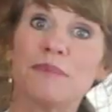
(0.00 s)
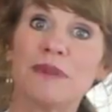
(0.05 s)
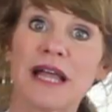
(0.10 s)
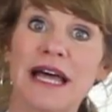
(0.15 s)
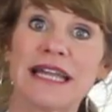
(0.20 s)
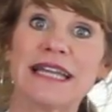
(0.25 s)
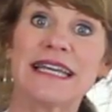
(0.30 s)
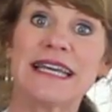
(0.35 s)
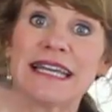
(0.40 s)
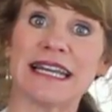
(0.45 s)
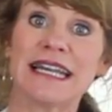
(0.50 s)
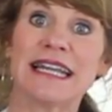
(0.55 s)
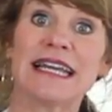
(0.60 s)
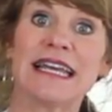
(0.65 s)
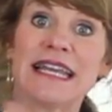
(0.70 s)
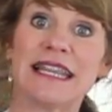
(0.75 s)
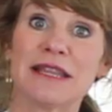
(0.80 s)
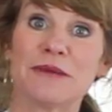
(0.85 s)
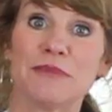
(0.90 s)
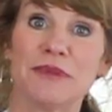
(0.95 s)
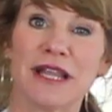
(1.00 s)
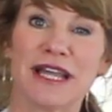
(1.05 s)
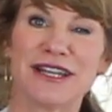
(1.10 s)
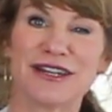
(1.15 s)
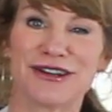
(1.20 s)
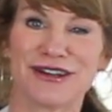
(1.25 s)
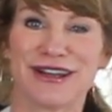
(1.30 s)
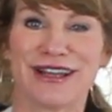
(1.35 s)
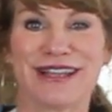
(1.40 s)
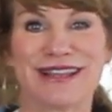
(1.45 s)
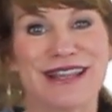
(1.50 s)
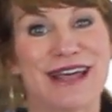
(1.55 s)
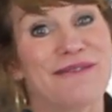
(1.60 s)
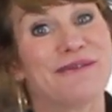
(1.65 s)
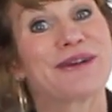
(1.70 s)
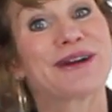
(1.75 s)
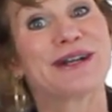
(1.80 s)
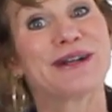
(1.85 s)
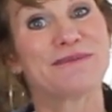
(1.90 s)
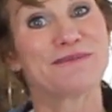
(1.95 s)
blend it in the blender, and then
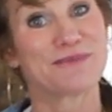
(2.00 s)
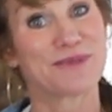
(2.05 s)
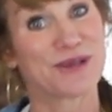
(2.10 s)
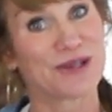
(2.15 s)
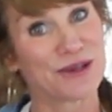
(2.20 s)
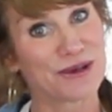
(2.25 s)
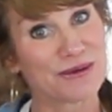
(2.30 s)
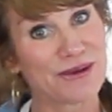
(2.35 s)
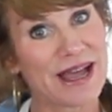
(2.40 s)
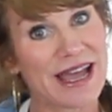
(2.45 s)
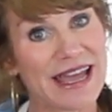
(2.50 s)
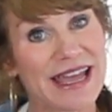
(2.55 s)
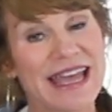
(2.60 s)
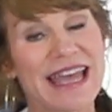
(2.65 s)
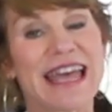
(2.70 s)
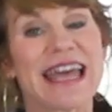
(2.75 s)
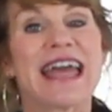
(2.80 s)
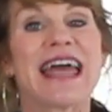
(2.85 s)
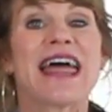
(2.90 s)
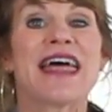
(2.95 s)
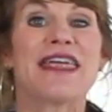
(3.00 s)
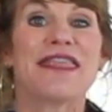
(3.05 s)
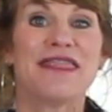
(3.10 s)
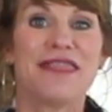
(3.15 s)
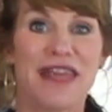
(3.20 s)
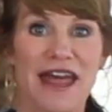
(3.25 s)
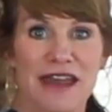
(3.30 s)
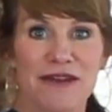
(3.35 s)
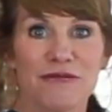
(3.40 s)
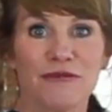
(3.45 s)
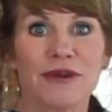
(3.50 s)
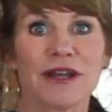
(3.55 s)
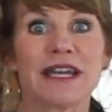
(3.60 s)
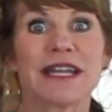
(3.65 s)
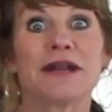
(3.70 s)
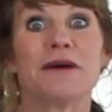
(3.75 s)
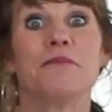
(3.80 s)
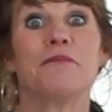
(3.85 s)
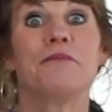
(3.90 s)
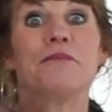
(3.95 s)
we're gonna puree it, then we're
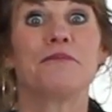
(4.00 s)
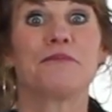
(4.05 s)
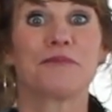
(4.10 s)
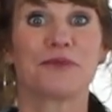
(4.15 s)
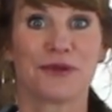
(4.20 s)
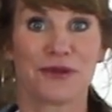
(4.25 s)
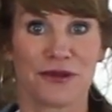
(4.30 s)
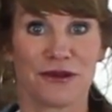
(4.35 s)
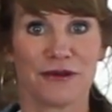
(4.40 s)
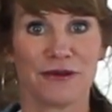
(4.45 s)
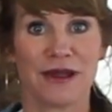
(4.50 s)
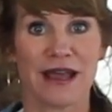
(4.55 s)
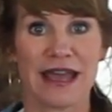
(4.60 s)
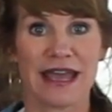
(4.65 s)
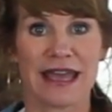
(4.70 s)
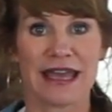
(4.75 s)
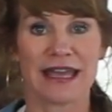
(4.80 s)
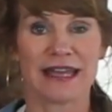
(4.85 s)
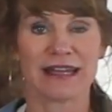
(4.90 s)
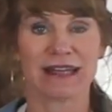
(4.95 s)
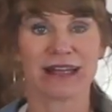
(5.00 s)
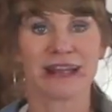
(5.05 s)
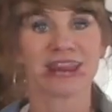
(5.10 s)
gonna puree it.